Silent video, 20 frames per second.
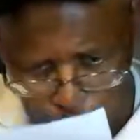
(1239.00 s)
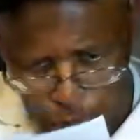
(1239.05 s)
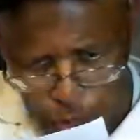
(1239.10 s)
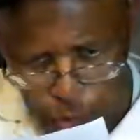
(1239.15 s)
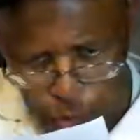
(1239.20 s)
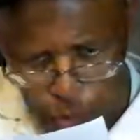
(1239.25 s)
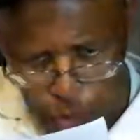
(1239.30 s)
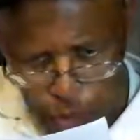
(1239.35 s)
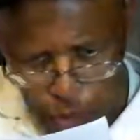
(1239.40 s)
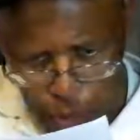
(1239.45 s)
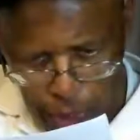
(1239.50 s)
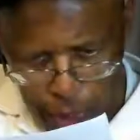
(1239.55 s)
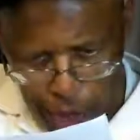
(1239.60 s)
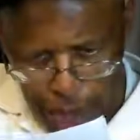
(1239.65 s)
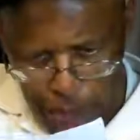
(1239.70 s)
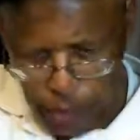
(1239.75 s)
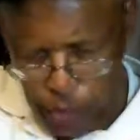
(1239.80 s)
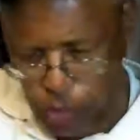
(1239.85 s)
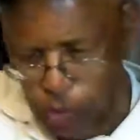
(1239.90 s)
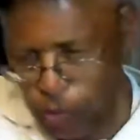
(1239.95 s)
verses
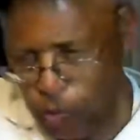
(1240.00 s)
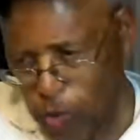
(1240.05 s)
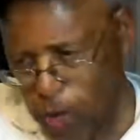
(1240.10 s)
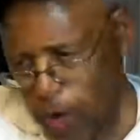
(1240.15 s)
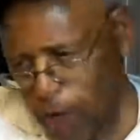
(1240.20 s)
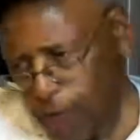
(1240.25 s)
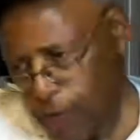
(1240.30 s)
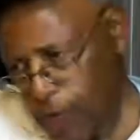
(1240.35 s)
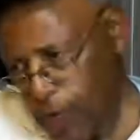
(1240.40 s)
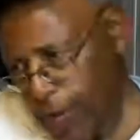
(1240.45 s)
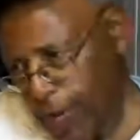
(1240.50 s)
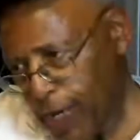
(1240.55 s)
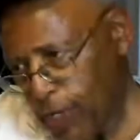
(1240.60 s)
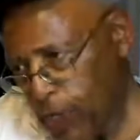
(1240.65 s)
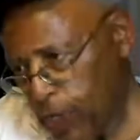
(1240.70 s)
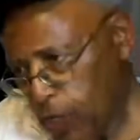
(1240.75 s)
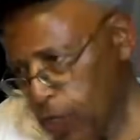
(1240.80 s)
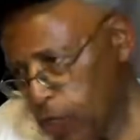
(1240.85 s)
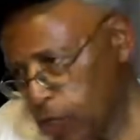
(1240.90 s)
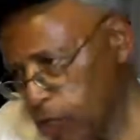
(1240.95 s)
11 to 12.
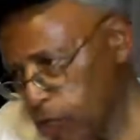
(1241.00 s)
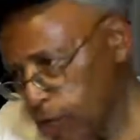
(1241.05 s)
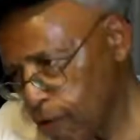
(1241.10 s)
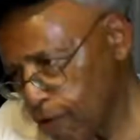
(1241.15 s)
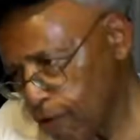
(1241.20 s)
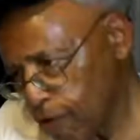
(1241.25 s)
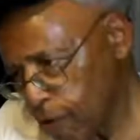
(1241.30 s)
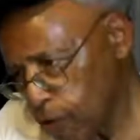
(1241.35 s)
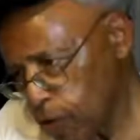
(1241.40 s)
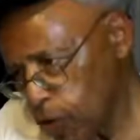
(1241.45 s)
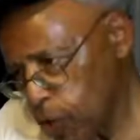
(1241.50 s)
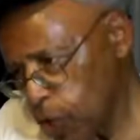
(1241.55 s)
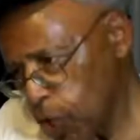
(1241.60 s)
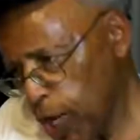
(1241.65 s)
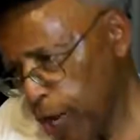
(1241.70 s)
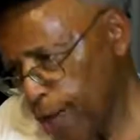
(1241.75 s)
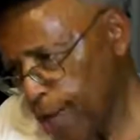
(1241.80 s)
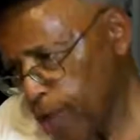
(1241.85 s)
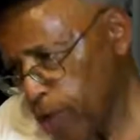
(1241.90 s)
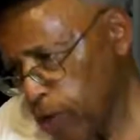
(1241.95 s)
Galatians, the first
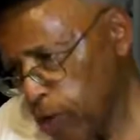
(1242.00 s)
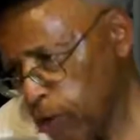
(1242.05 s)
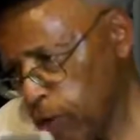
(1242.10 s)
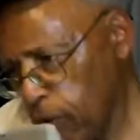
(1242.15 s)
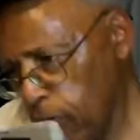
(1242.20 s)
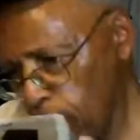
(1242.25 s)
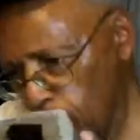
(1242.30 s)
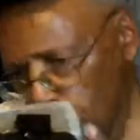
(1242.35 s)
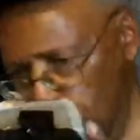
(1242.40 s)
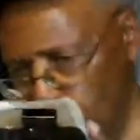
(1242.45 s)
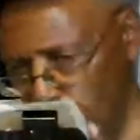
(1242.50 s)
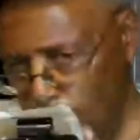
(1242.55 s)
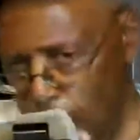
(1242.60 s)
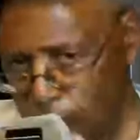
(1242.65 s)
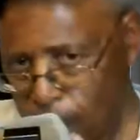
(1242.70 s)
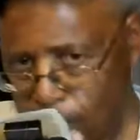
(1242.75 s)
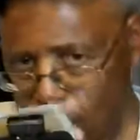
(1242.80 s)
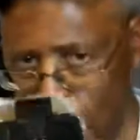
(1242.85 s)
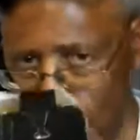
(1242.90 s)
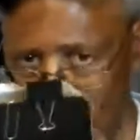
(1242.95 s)
chapter,
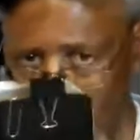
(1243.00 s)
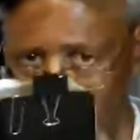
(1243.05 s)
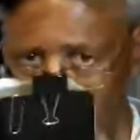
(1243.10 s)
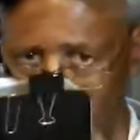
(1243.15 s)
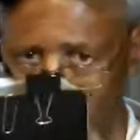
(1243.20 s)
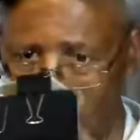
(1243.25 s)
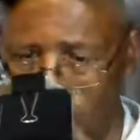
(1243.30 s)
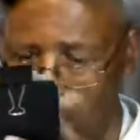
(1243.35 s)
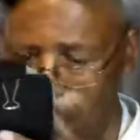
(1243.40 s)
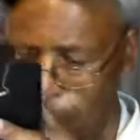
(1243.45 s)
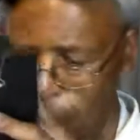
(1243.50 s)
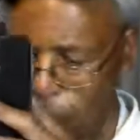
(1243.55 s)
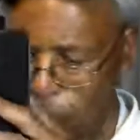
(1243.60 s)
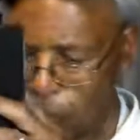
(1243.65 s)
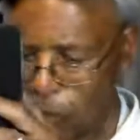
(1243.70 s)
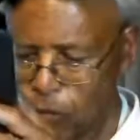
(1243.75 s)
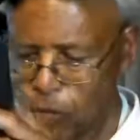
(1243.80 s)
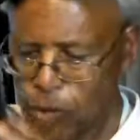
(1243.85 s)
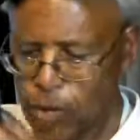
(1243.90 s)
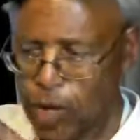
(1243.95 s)
verses 11 to
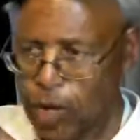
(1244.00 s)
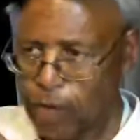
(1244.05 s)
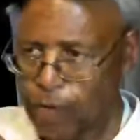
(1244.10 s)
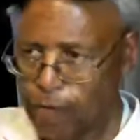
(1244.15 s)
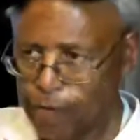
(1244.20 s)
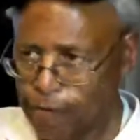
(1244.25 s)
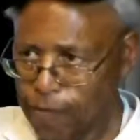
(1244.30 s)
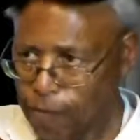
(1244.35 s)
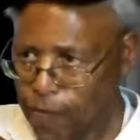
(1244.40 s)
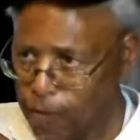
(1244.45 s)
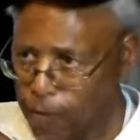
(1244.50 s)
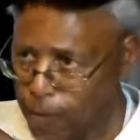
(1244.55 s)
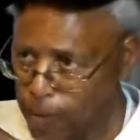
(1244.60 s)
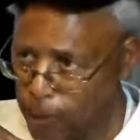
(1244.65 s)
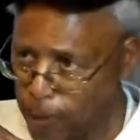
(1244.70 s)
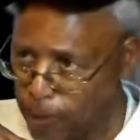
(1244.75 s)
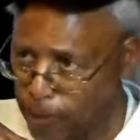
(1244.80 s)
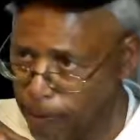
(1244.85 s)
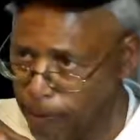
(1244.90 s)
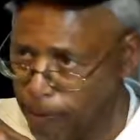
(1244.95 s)

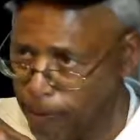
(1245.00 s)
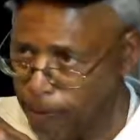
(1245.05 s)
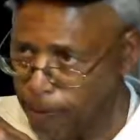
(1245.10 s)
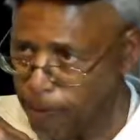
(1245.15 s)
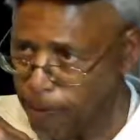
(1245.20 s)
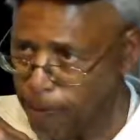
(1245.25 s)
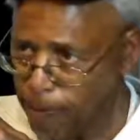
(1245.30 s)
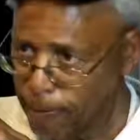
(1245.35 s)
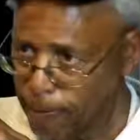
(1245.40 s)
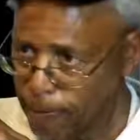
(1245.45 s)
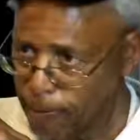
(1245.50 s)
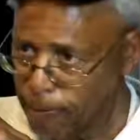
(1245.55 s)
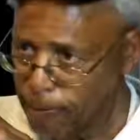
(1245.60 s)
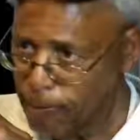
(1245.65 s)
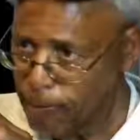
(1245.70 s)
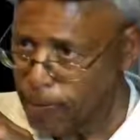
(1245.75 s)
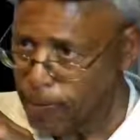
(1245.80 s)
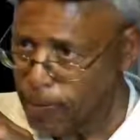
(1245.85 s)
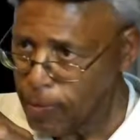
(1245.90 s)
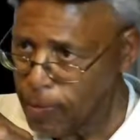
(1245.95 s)
12.